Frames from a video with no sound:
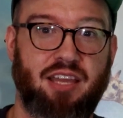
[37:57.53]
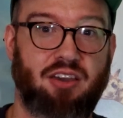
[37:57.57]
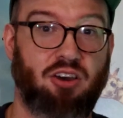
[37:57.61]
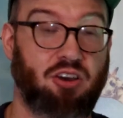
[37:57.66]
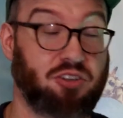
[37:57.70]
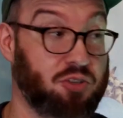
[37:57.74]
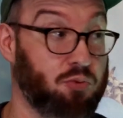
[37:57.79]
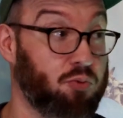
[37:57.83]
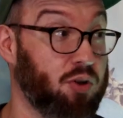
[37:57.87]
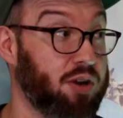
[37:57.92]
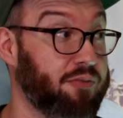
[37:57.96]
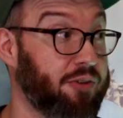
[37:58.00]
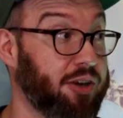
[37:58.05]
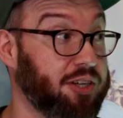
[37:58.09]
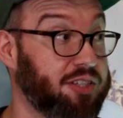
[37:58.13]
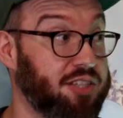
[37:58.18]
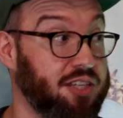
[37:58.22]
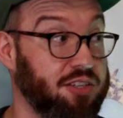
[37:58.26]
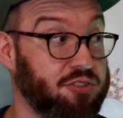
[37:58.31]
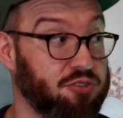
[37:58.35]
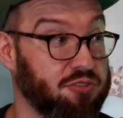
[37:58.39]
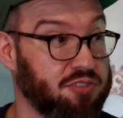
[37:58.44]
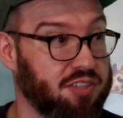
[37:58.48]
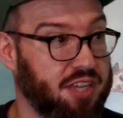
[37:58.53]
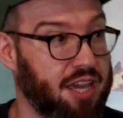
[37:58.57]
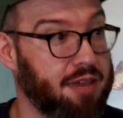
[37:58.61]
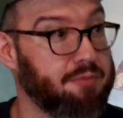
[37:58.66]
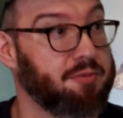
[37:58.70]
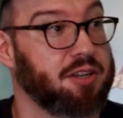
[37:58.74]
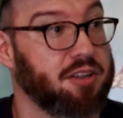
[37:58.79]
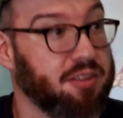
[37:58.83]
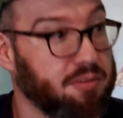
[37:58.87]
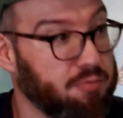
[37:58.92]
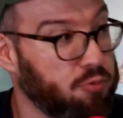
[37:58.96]
Also, one of our teachers
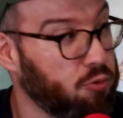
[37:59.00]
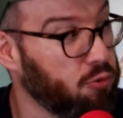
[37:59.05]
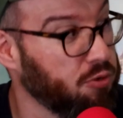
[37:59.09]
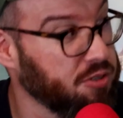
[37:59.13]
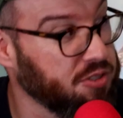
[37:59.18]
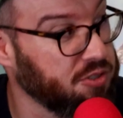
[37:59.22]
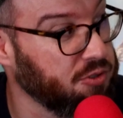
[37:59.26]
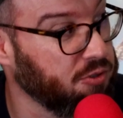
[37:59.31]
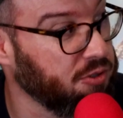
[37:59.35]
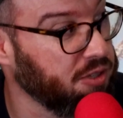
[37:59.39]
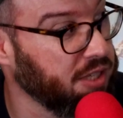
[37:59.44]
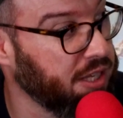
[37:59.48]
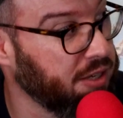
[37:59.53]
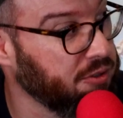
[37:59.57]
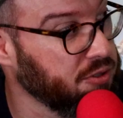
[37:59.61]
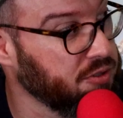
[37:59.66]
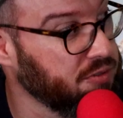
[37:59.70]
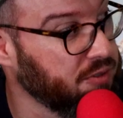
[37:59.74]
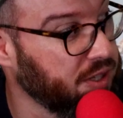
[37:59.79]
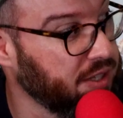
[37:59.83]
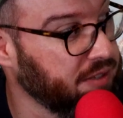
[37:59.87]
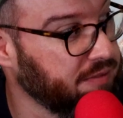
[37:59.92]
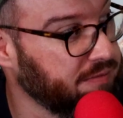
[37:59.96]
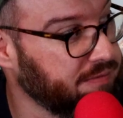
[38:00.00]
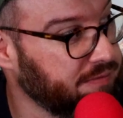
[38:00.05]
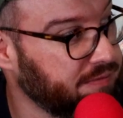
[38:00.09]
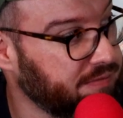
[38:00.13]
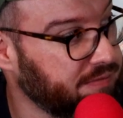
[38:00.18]
came into the porn store. That was fun.